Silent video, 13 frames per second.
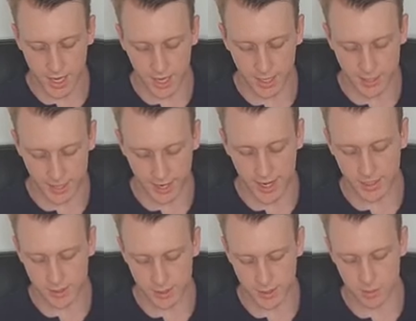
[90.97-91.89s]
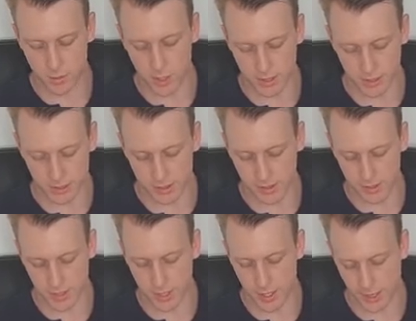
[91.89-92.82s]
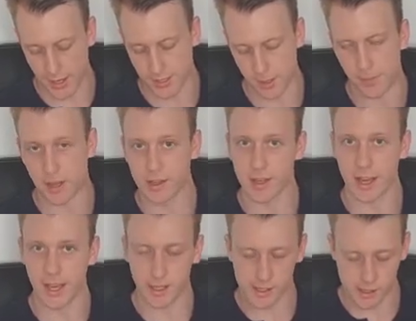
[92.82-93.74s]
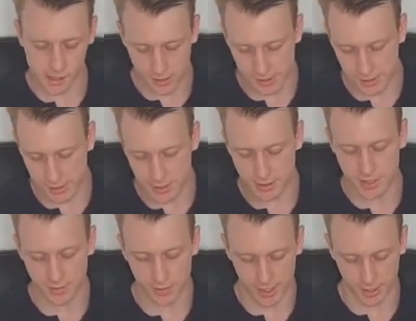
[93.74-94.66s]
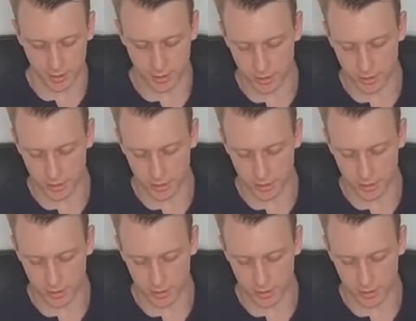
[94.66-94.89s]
and x minus a number, a, is the dividend,